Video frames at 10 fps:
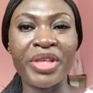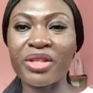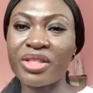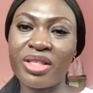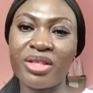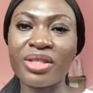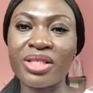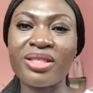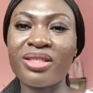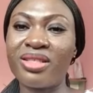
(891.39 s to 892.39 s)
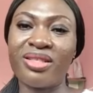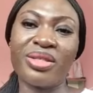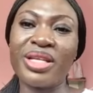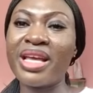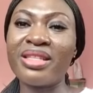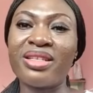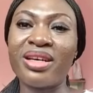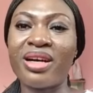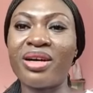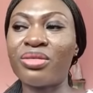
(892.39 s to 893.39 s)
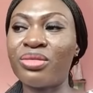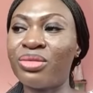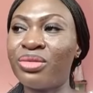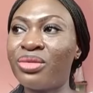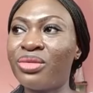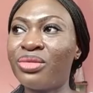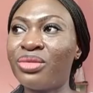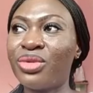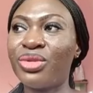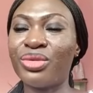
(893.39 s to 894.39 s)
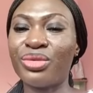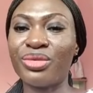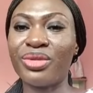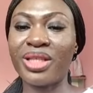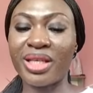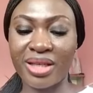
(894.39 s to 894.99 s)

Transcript: because it's unethical to